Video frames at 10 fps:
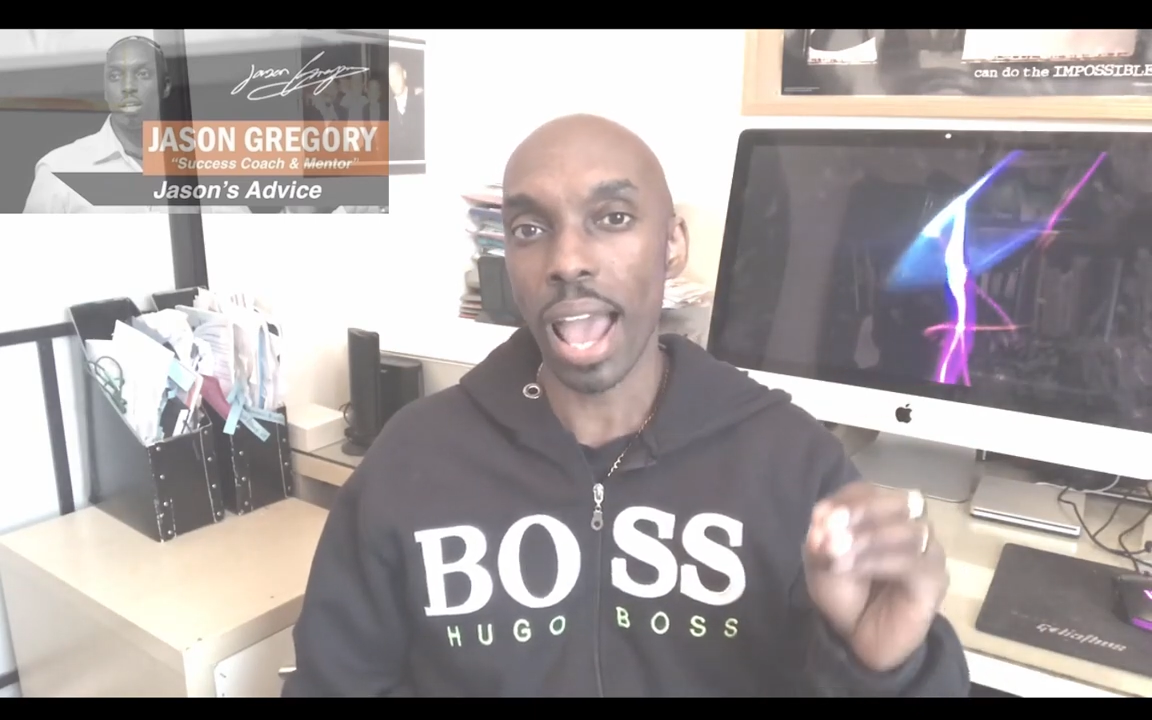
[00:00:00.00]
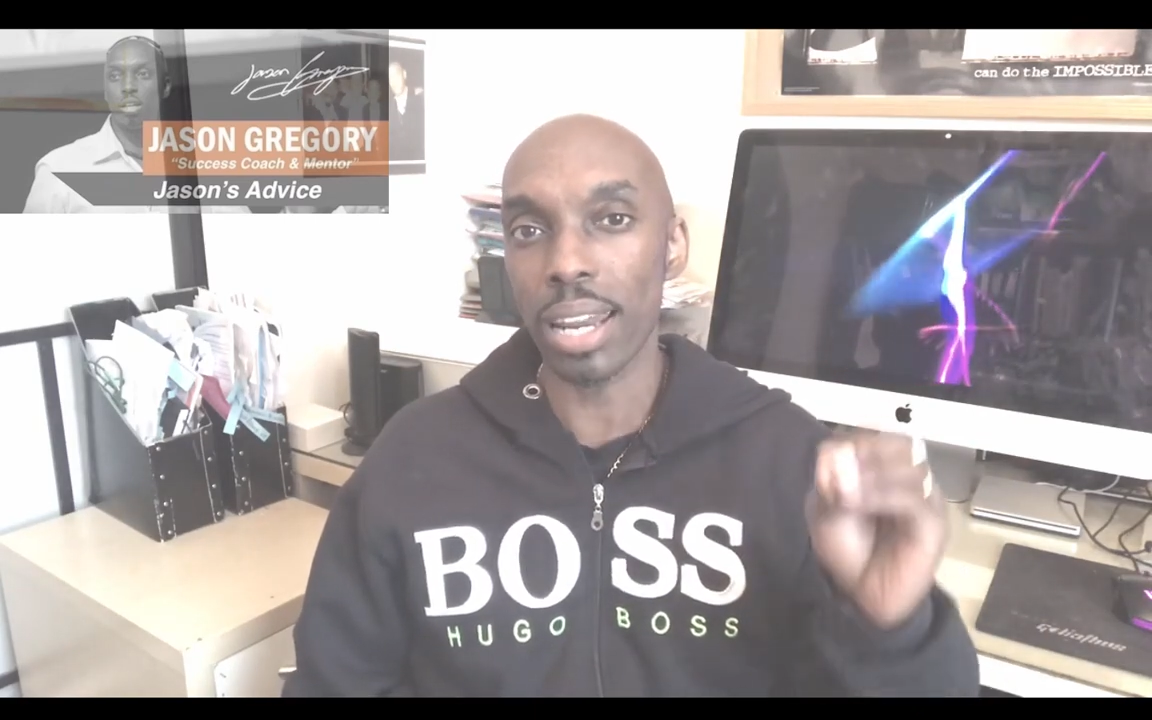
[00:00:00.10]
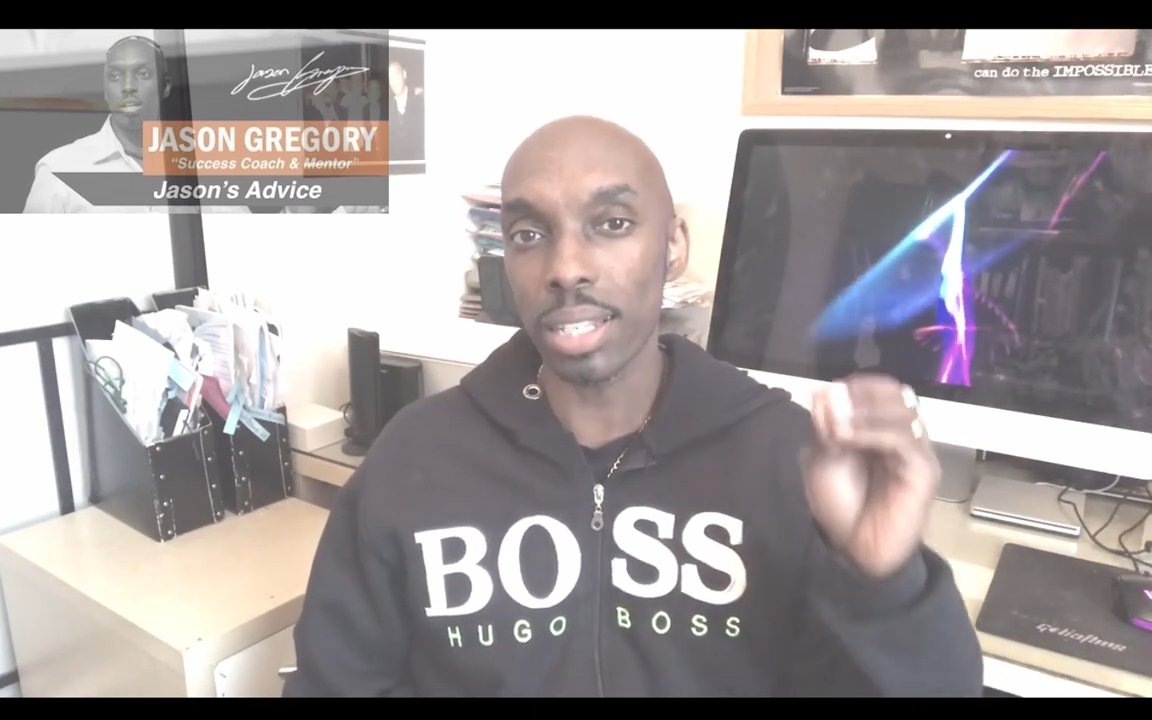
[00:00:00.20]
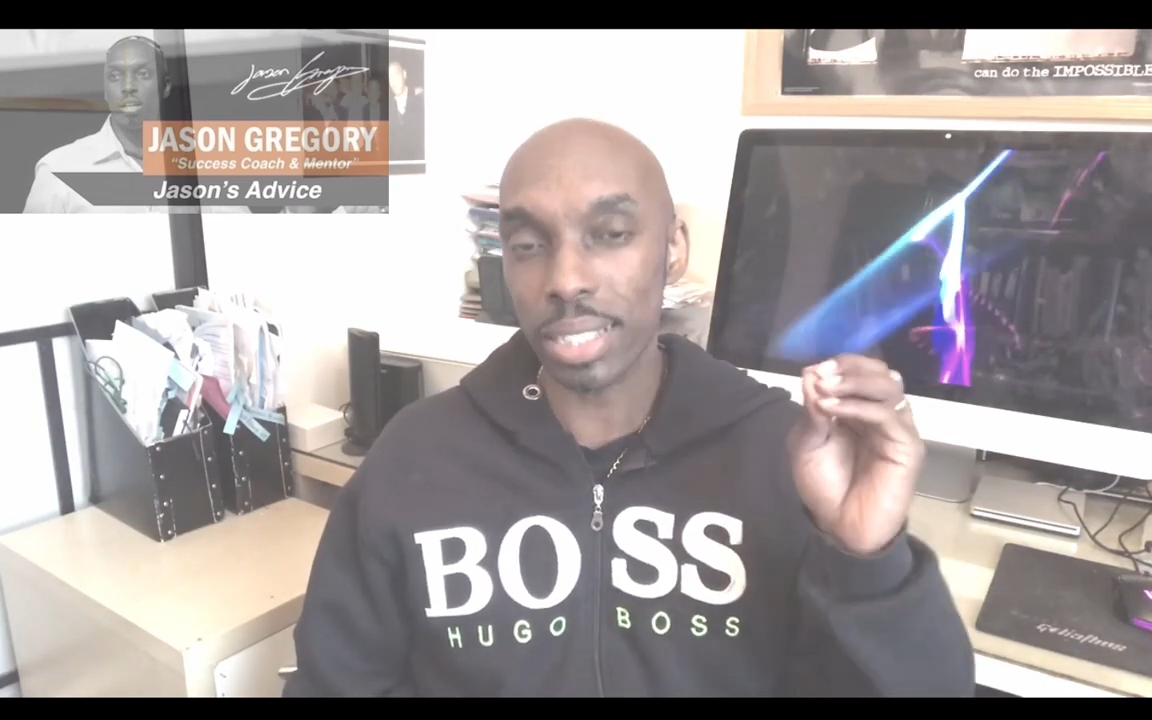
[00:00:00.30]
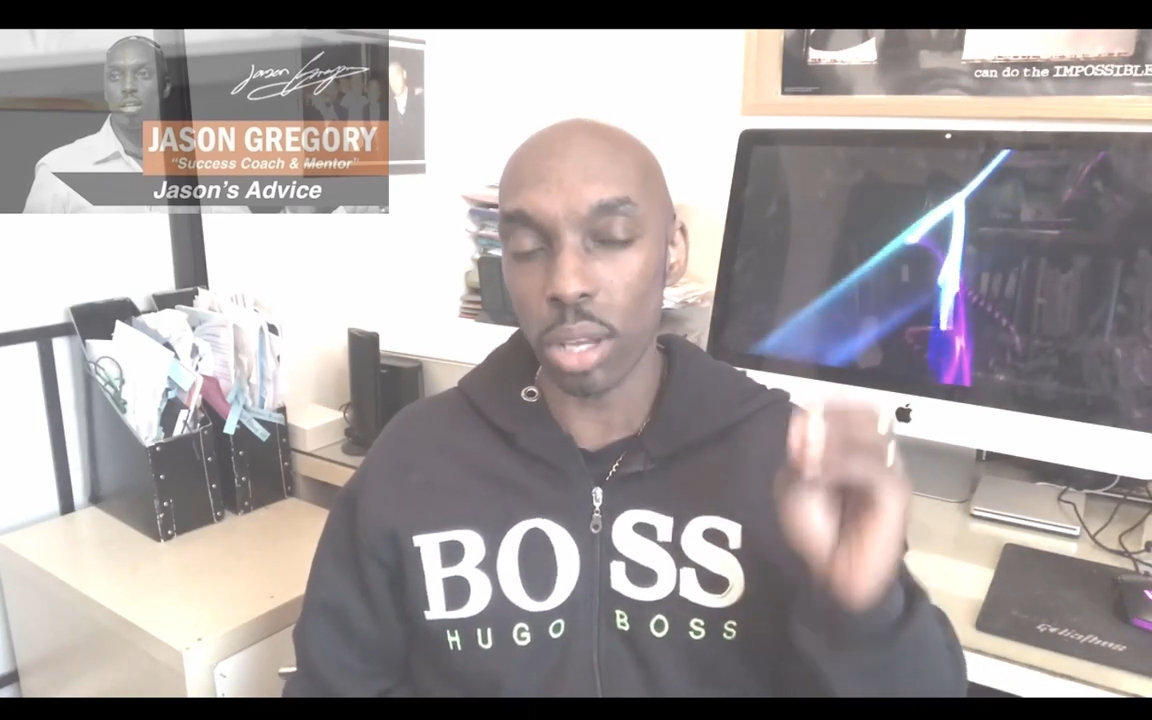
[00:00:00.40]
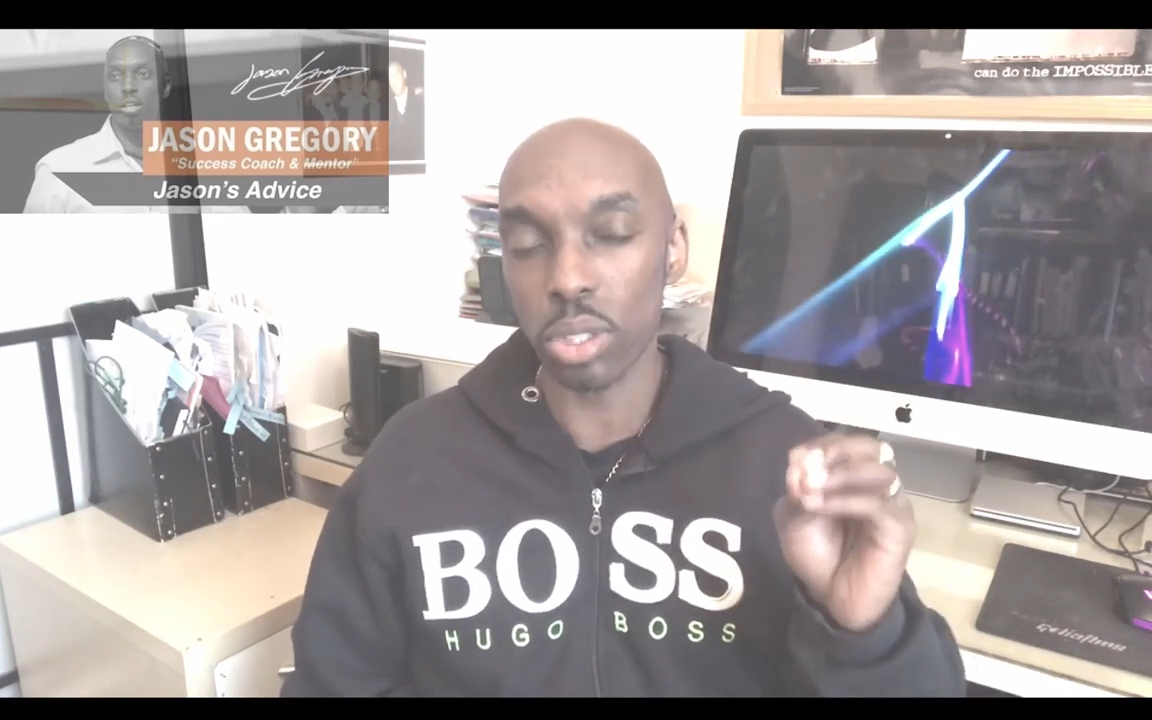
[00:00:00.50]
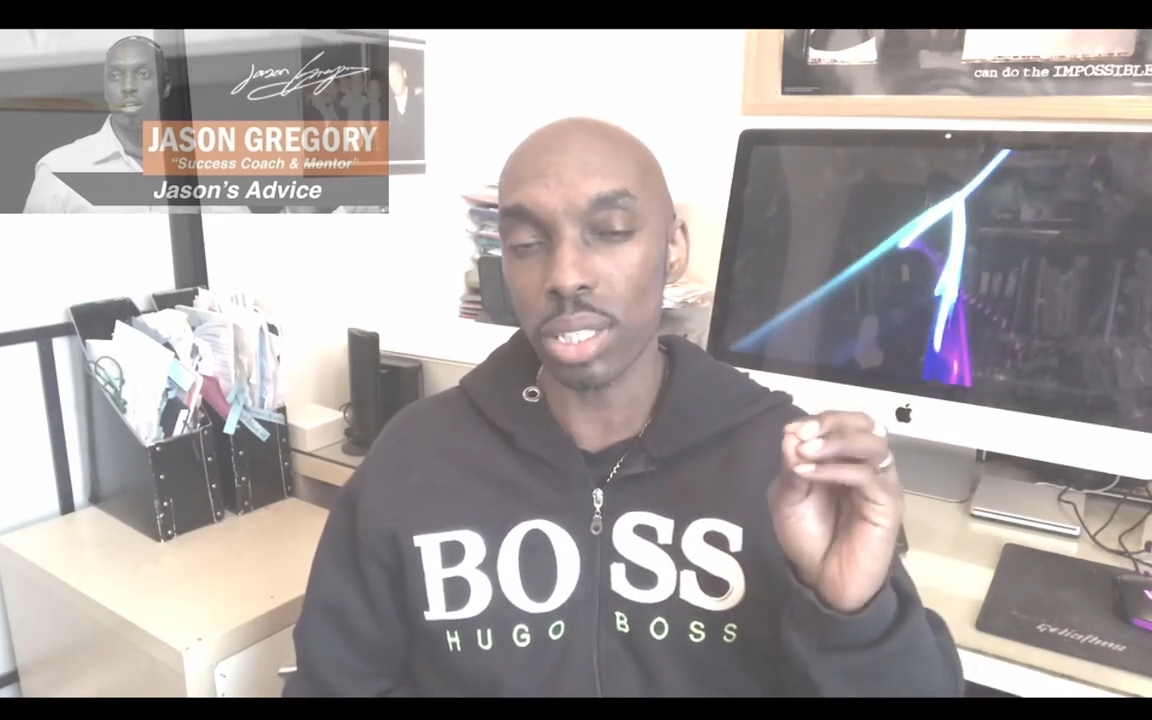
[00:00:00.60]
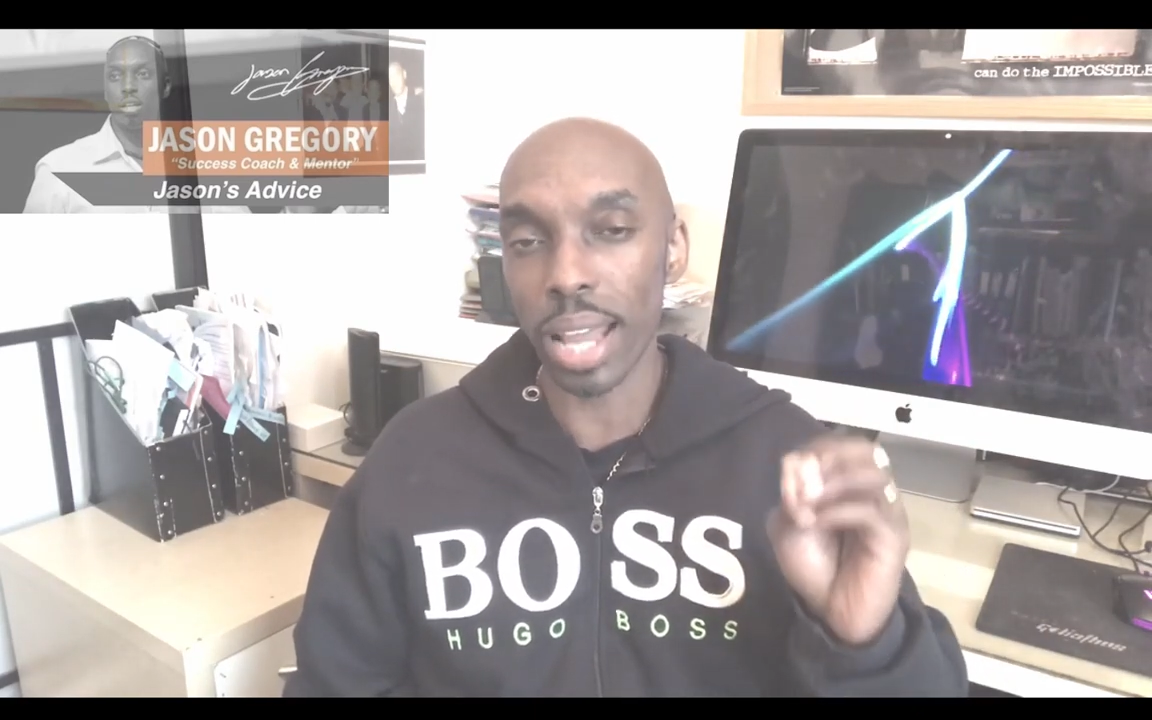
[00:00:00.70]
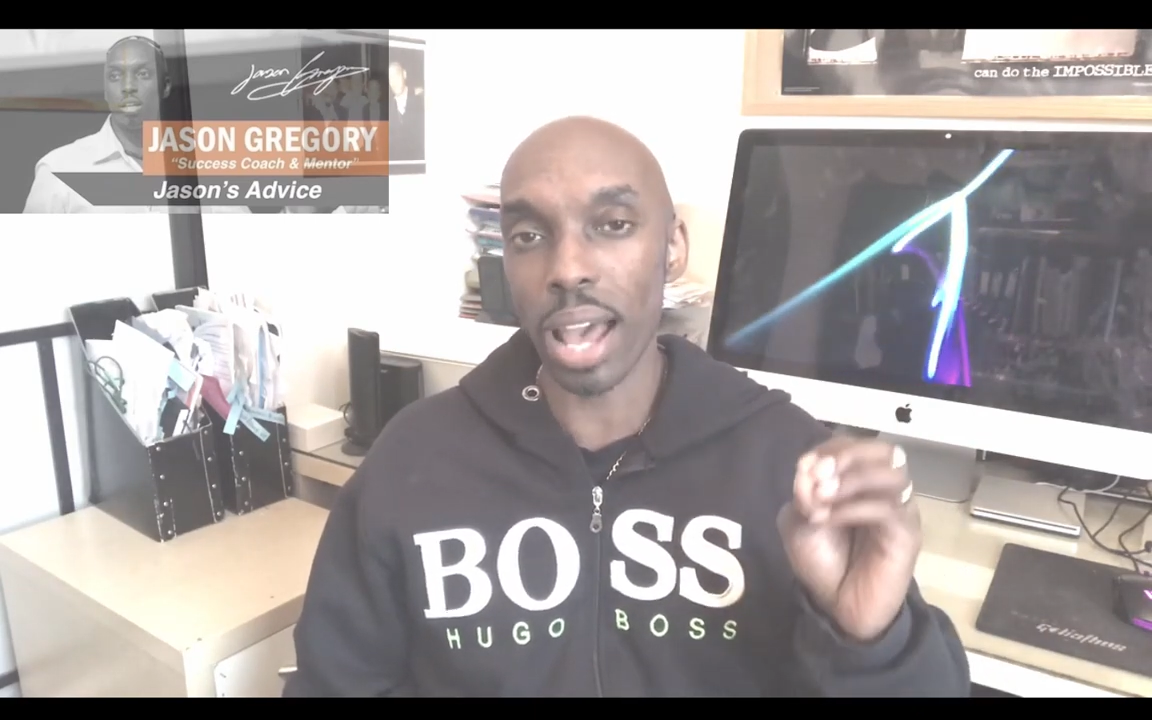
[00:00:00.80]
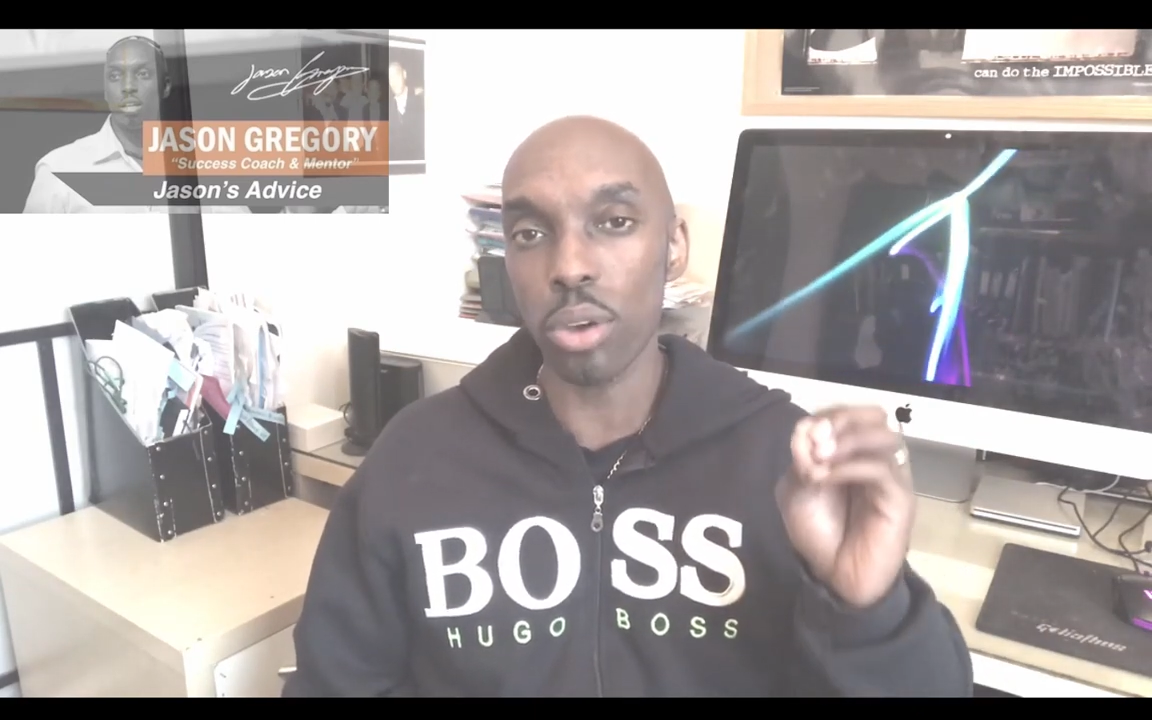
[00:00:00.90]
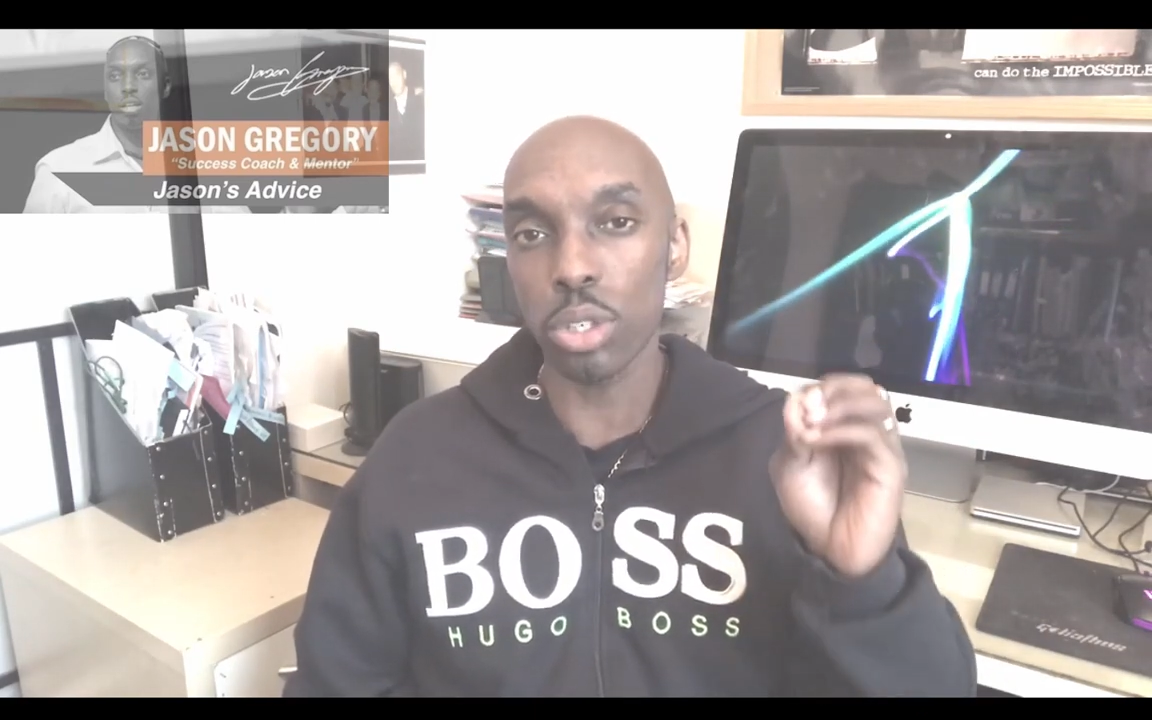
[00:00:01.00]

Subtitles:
and I tell you now,